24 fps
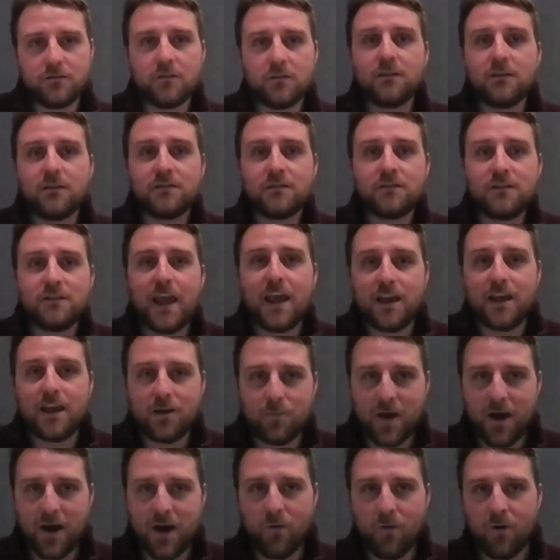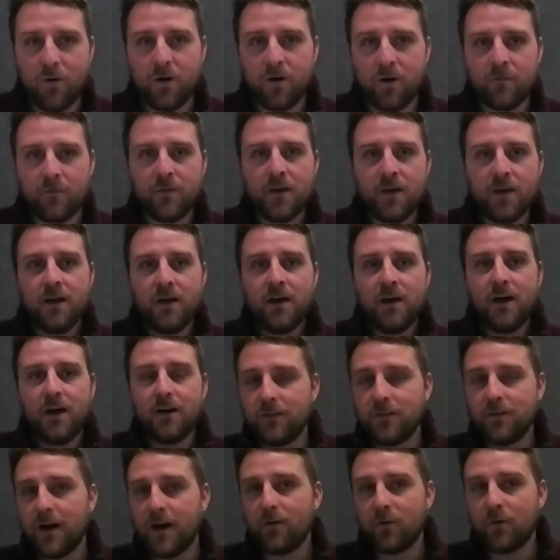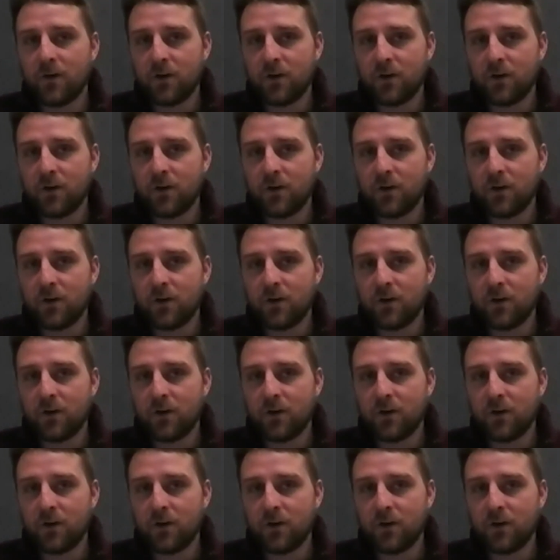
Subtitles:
So the staying power of that